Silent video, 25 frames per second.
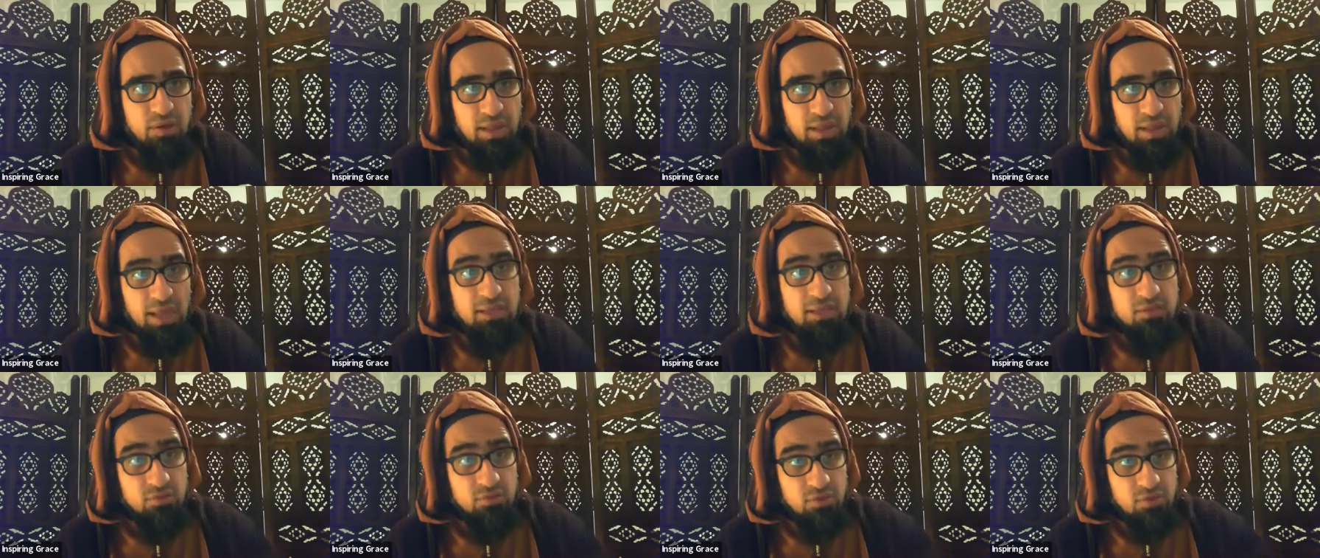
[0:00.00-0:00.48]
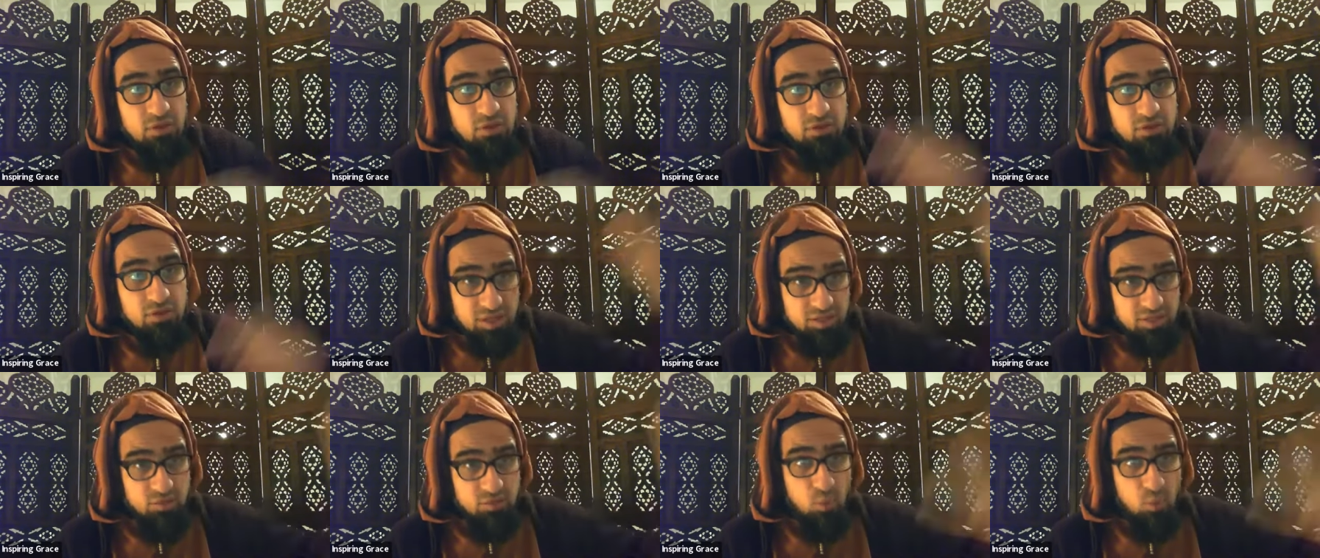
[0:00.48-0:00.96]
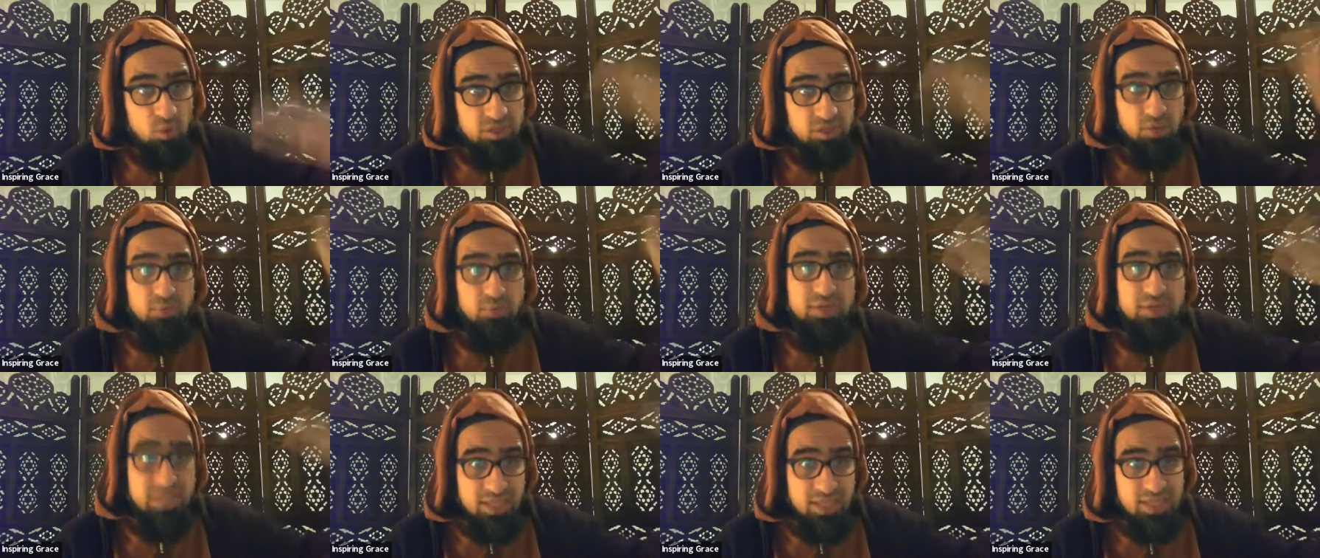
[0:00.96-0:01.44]
like the, the ones
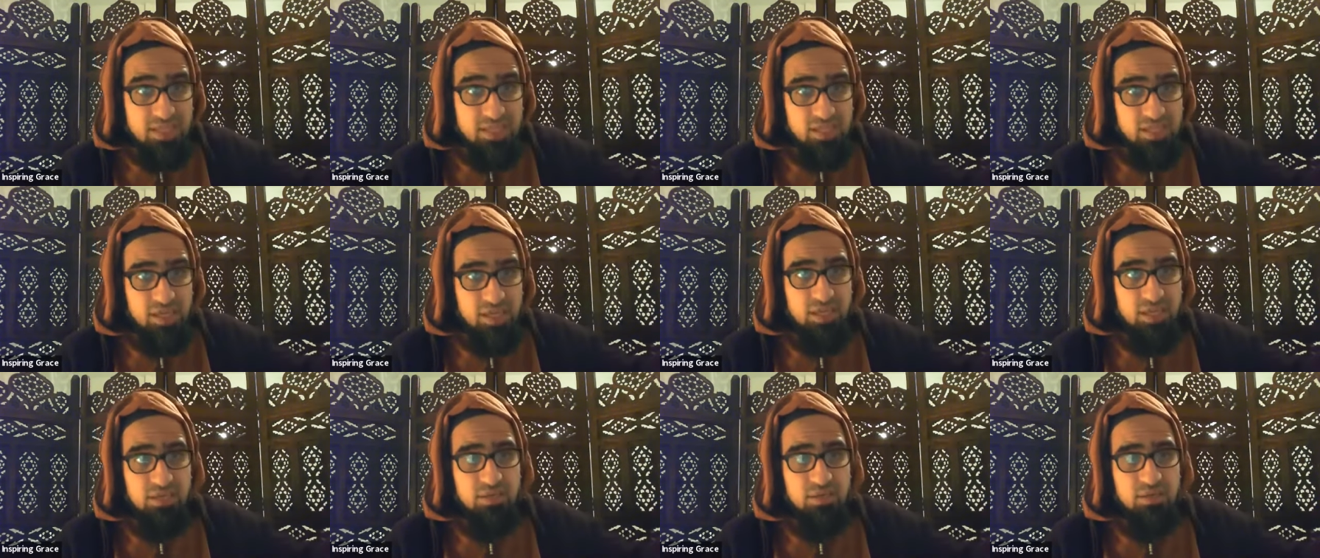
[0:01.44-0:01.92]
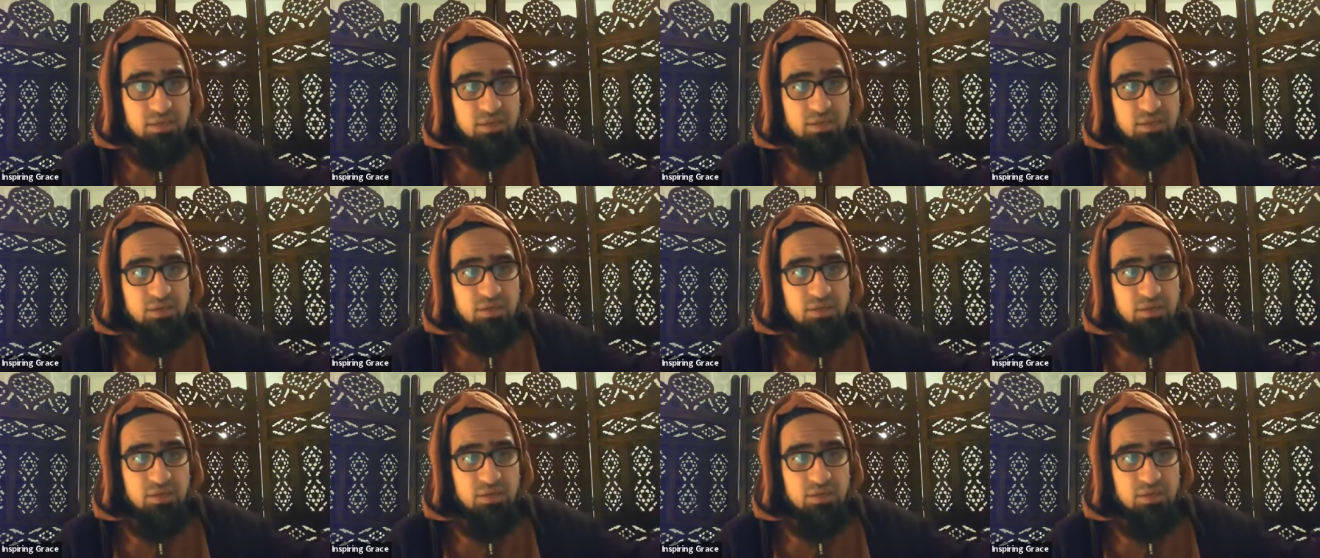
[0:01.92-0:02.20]
that were teaching